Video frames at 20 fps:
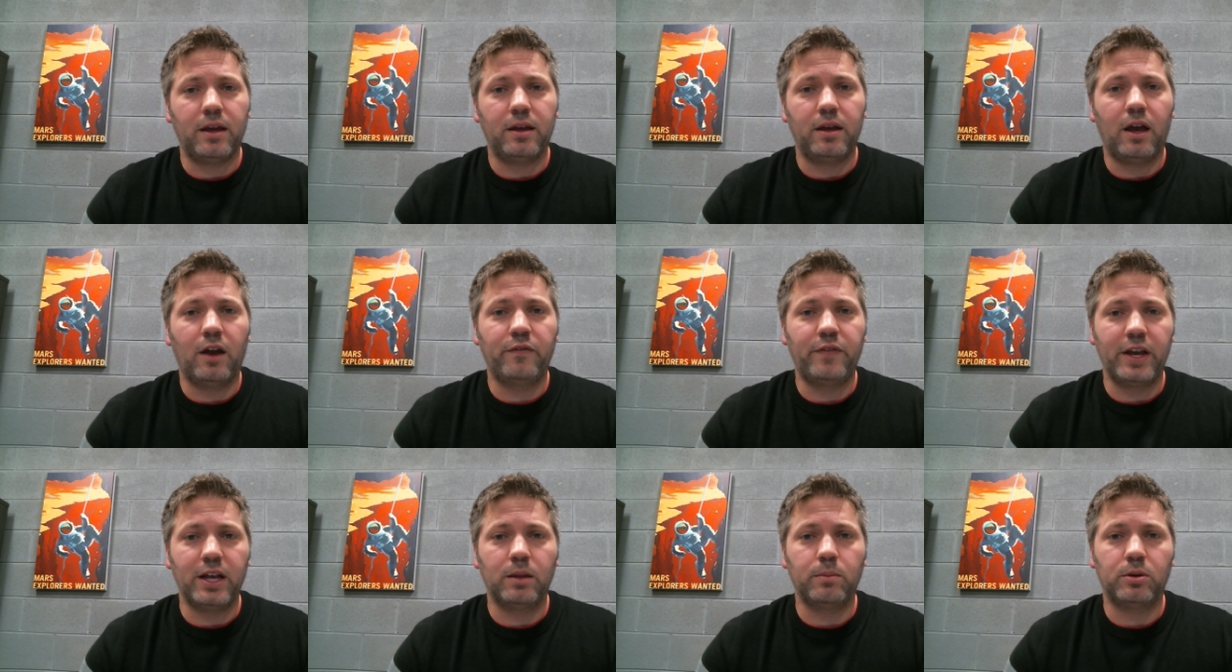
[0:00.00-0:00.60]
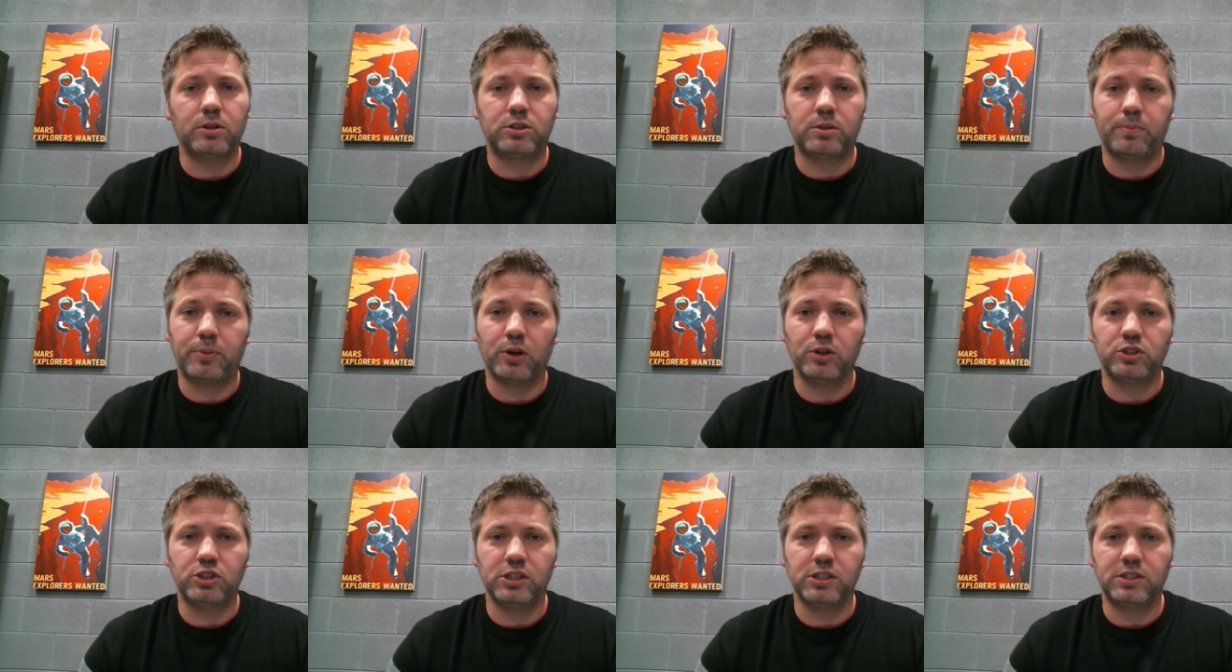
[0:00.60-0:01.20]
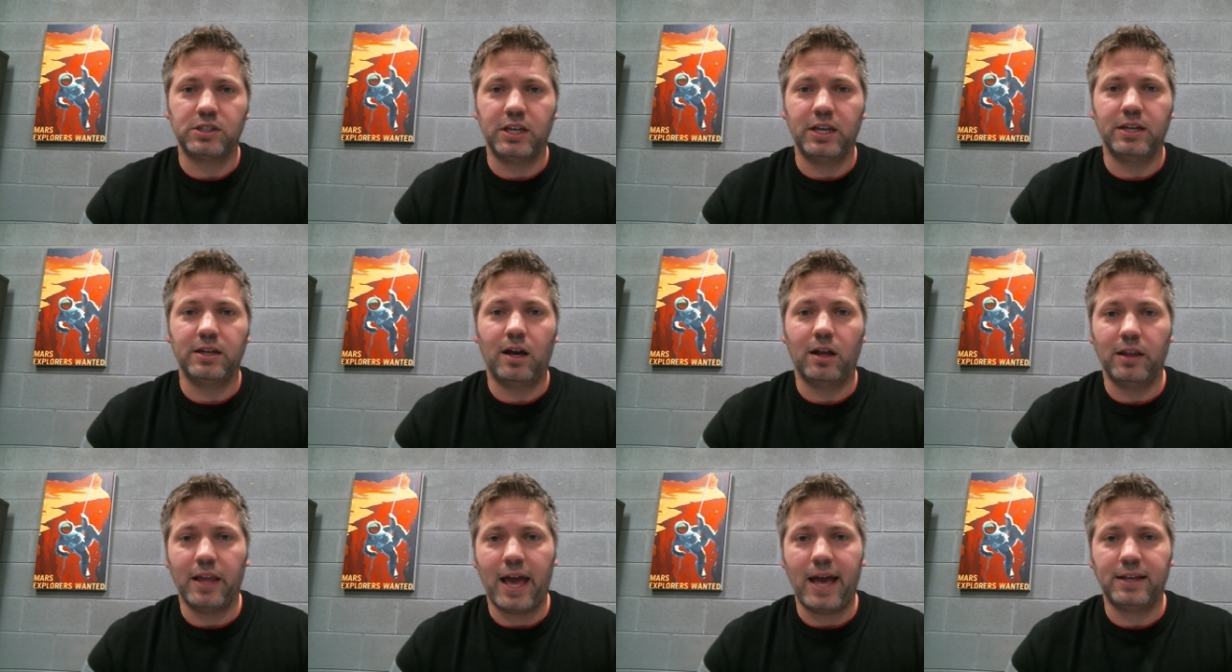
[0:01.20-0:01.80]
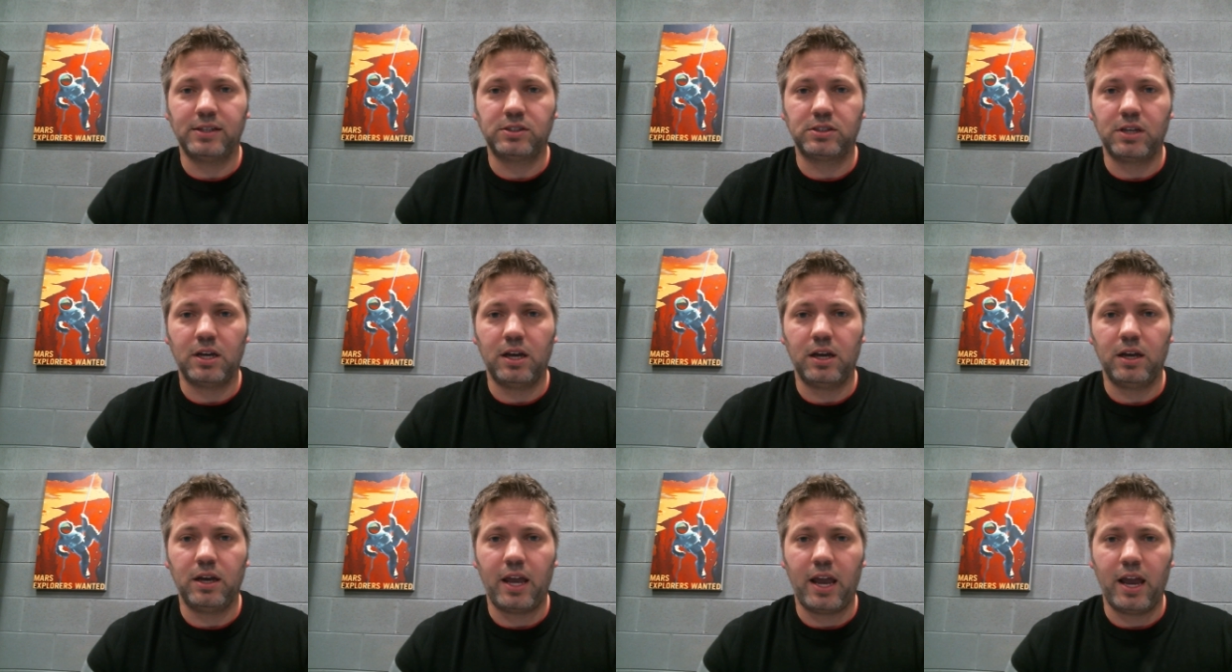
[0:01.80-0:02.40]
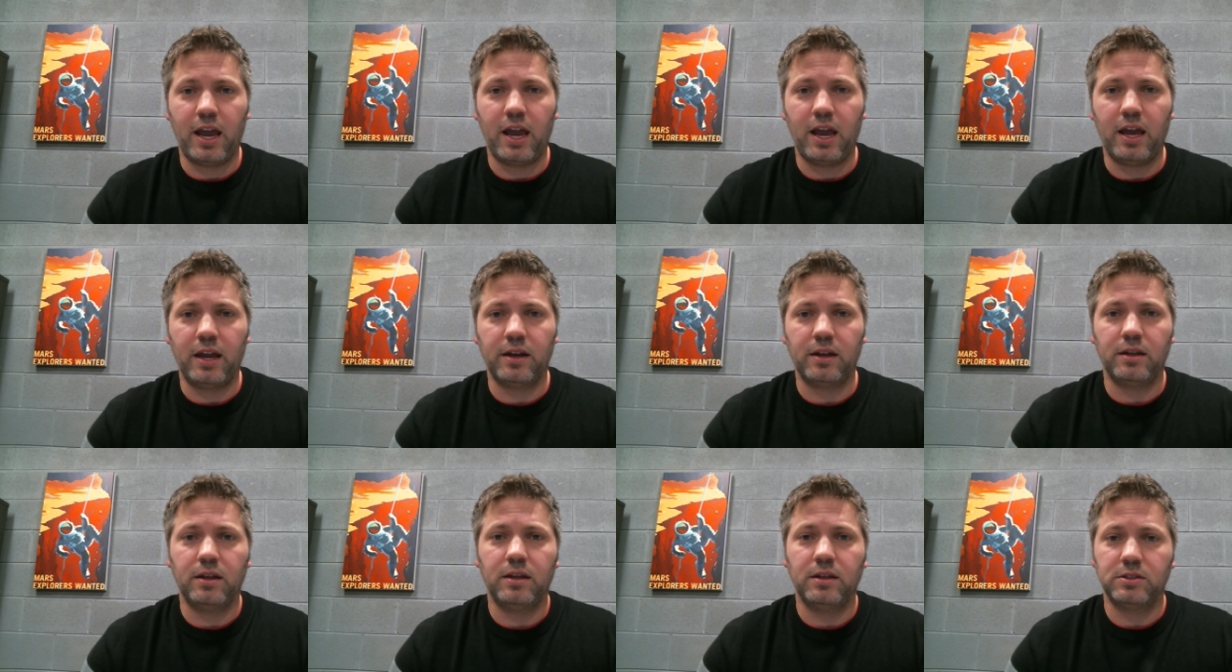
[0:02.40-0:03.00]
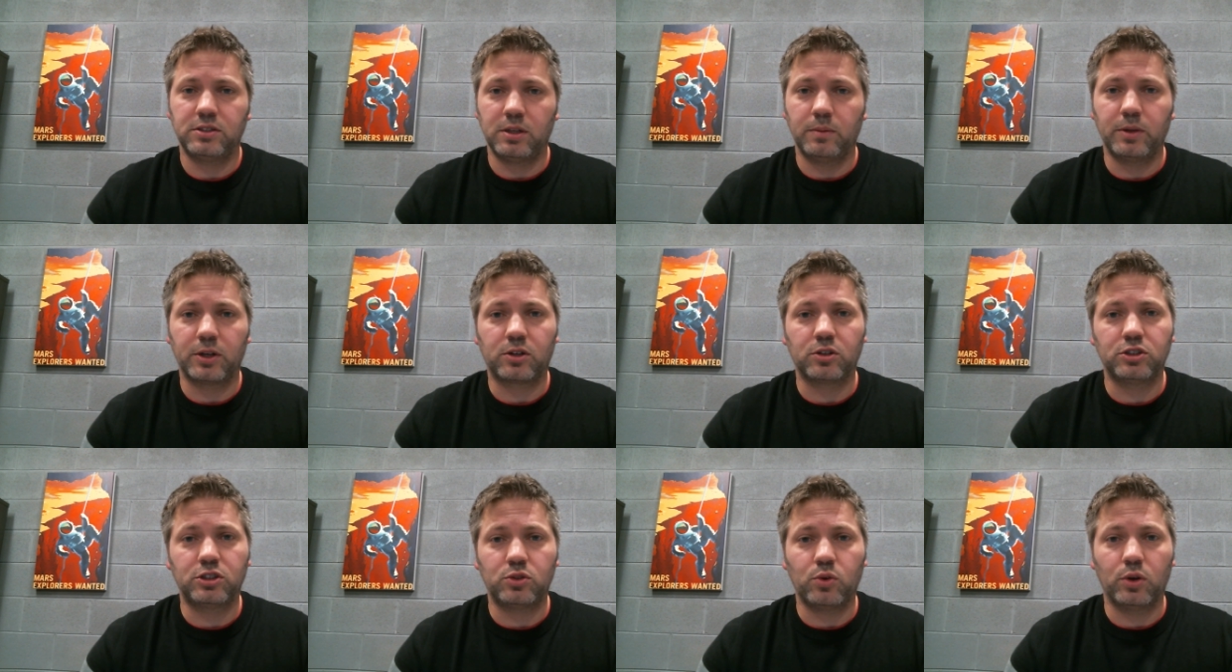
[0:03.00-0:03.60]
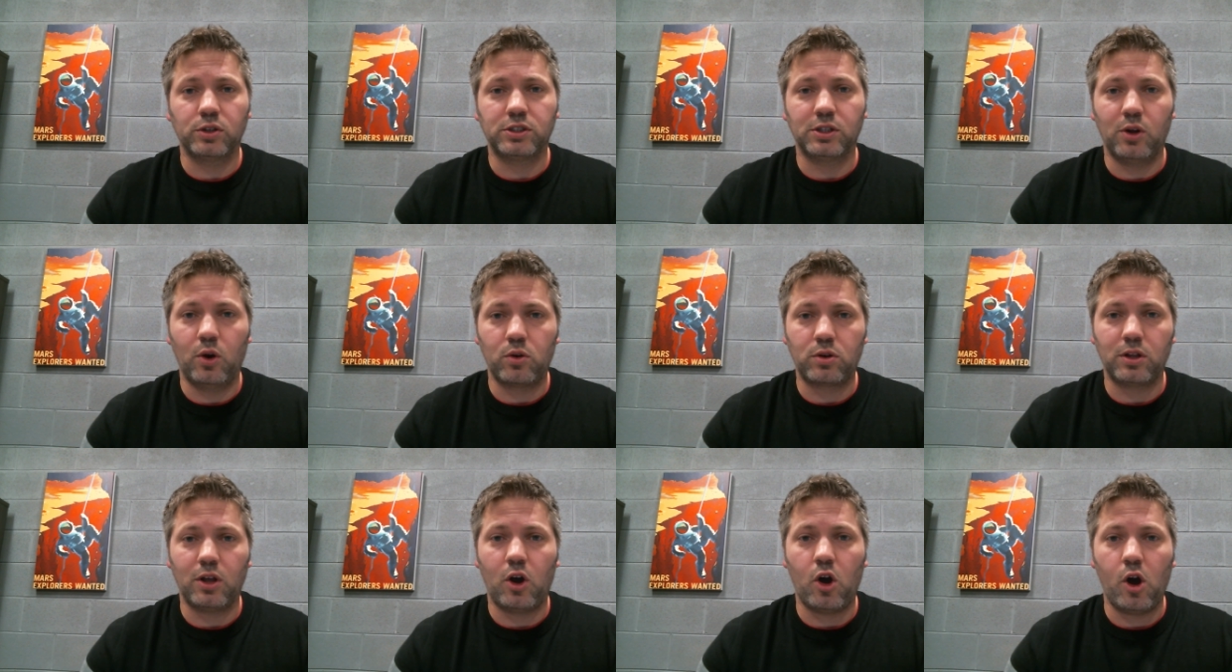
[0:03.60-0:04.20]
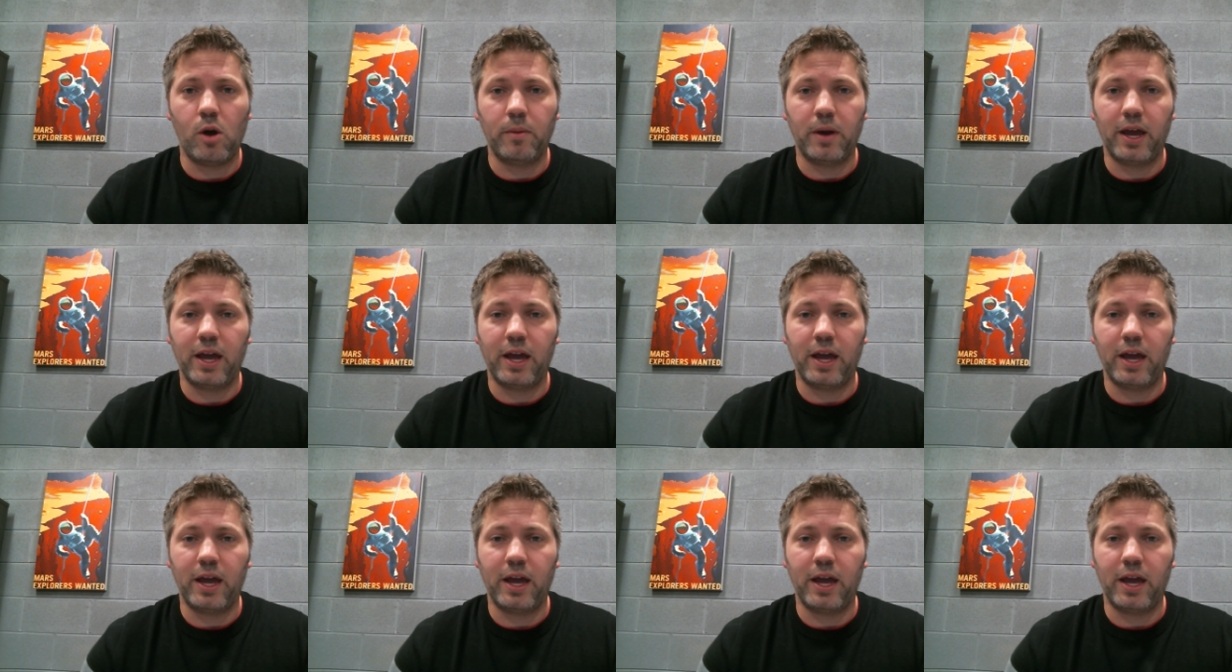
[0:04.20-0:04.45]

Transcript: available to purchase in Alaska and some liquor stores in Oklahoma.